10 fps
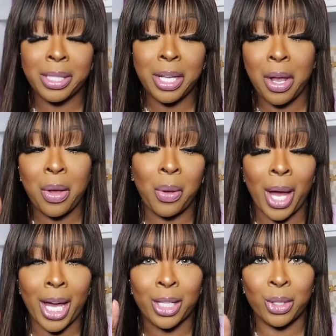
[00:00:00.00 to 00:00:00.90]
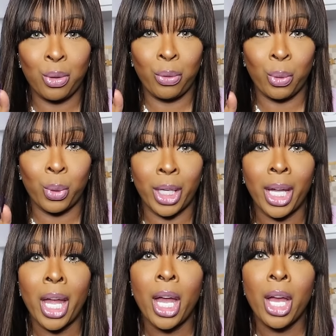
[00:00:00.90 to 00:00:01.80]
so I got a two for one.